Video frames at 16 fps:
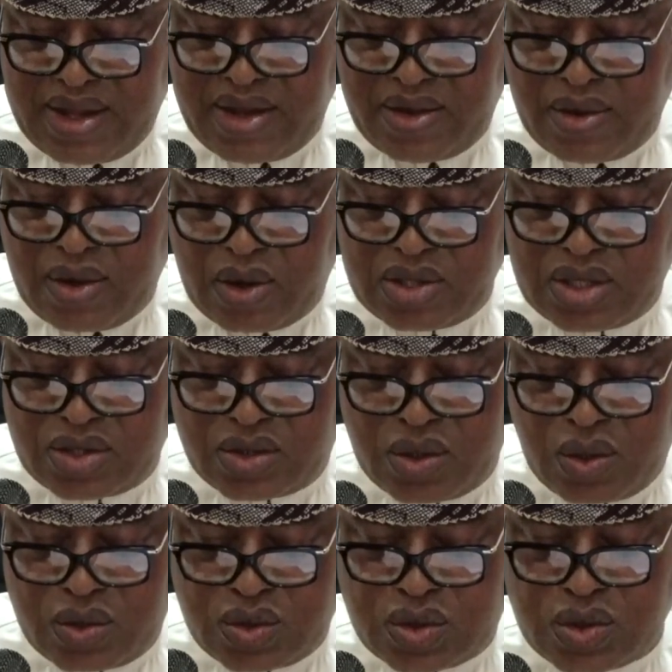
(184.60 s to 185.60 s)
in all the
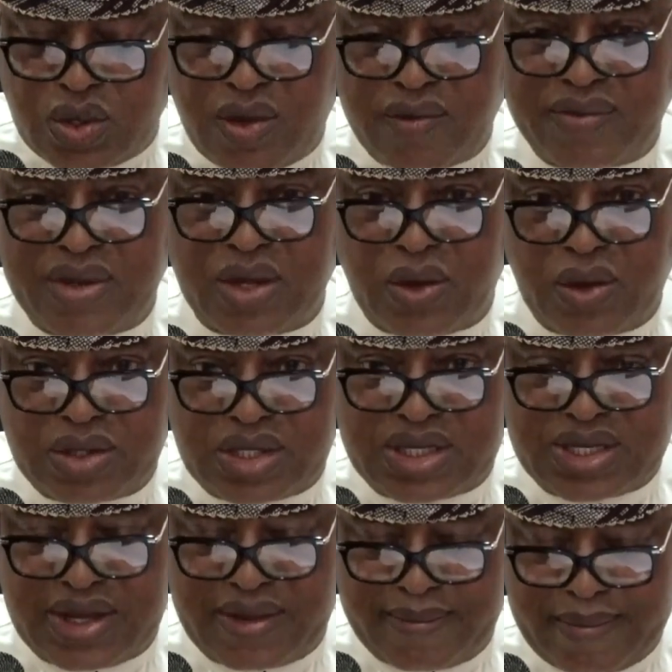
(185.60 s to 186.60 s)
zones of the
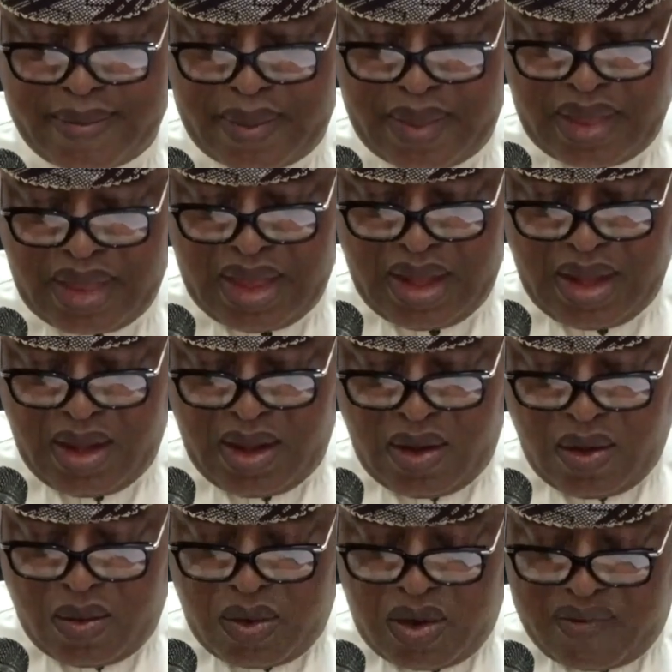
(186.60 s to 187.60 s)
country.
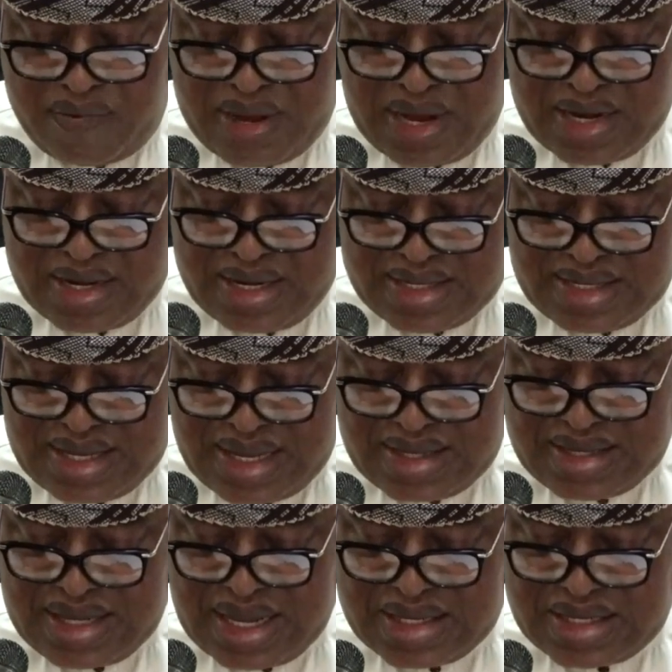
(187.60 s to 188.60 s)
One of our
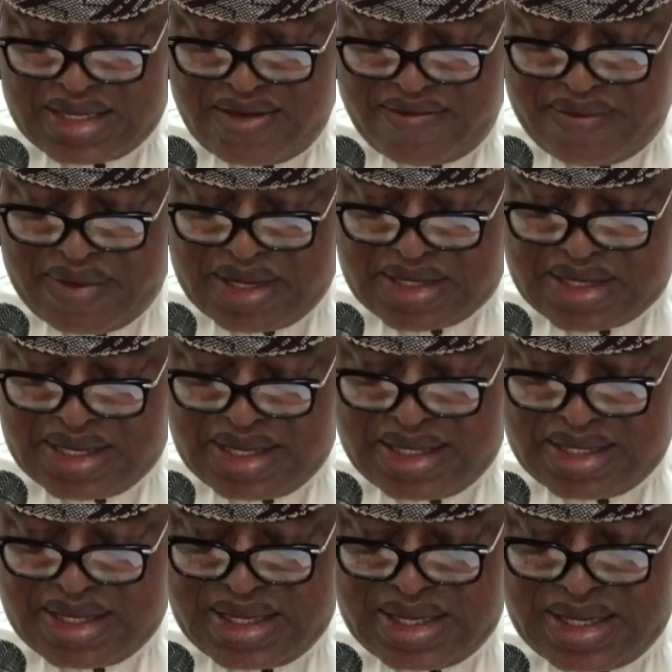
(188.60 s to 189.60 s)
greatest achievements
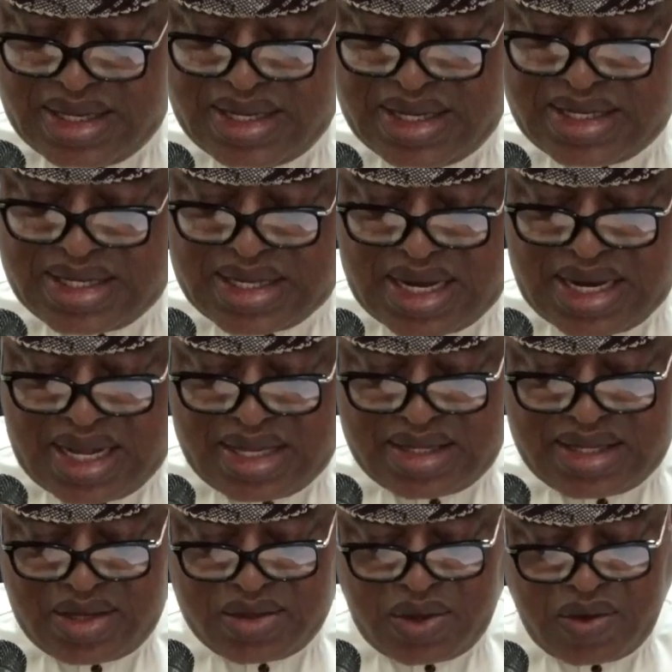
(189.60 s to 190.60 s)
is the
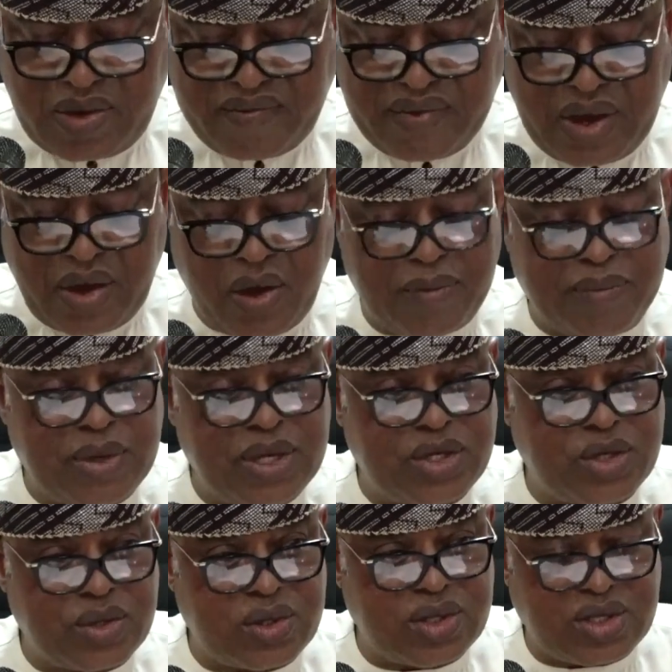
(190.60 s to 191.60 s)
digitalization of our
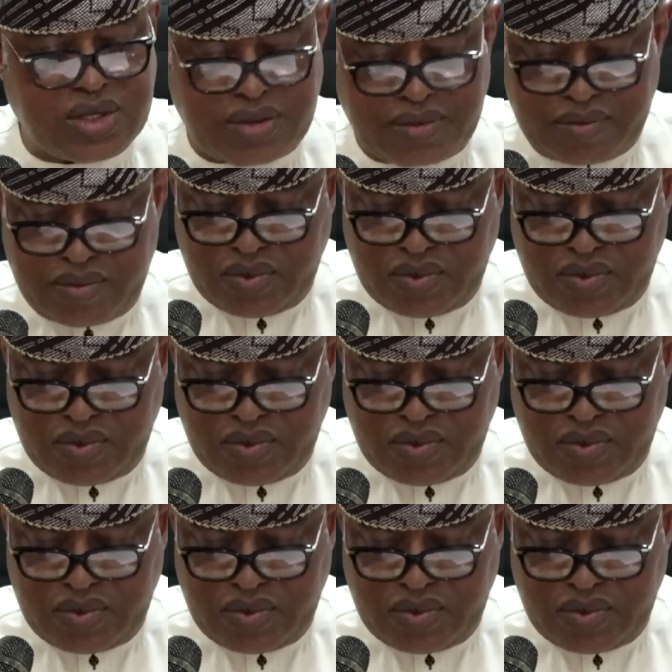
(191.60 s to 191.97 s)
operations.